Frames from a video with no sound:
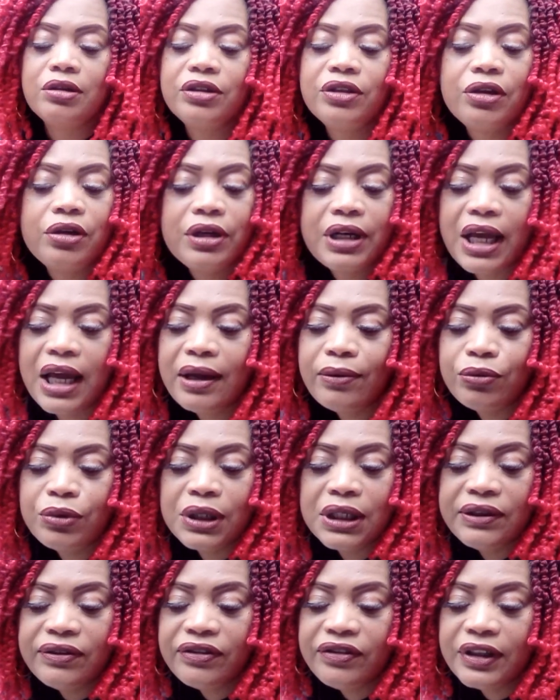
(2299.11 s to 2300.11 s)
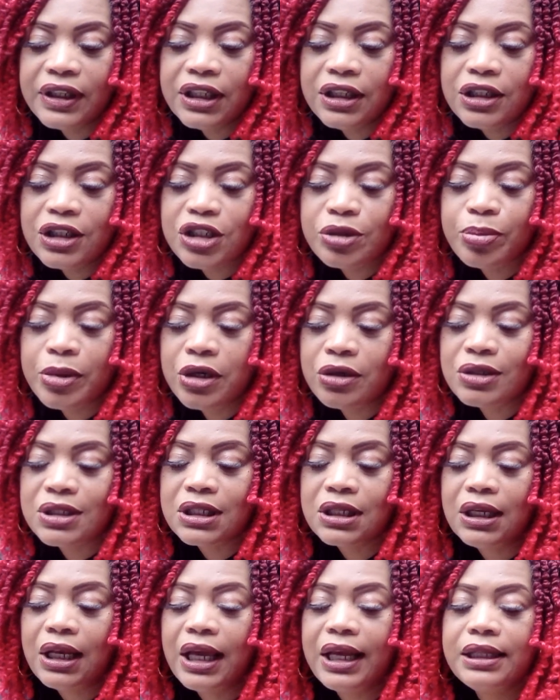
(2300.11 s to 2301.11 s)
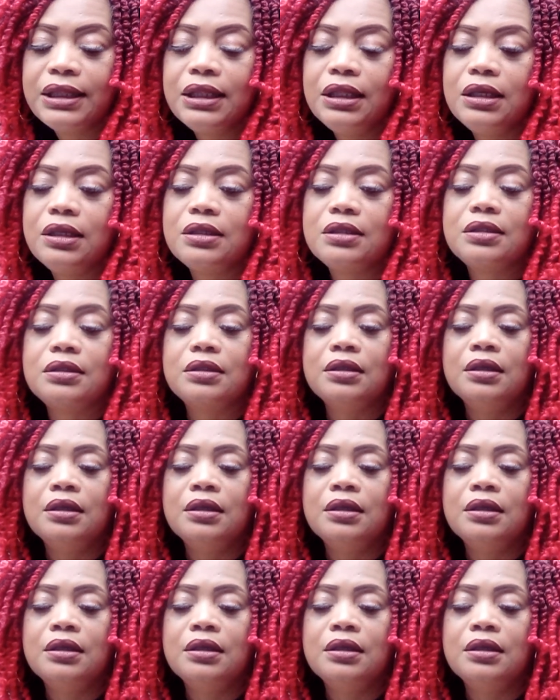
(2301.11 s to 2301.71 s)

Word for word: they're not really feeling this person like this.